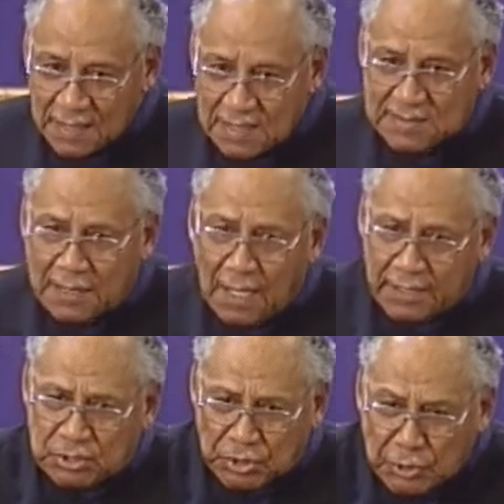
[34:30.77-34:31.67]
It's not
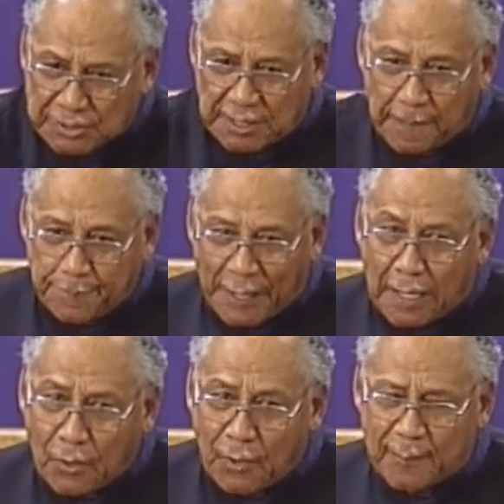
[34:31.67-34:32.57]
exclusive
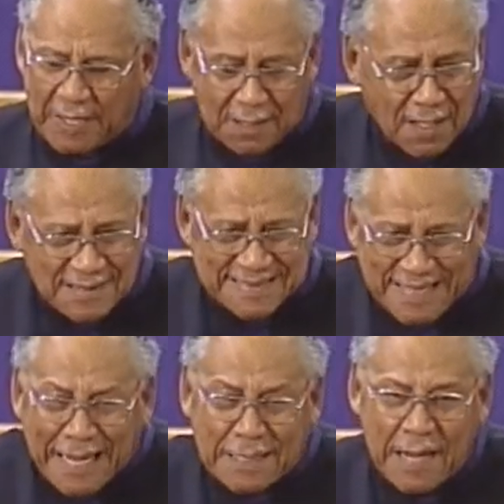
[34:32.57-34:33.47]
power because
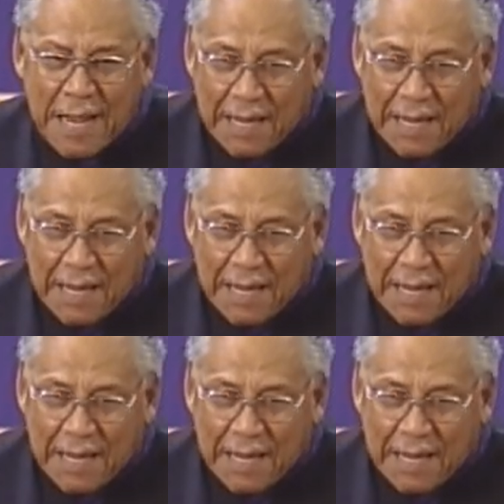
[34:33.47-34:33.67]
that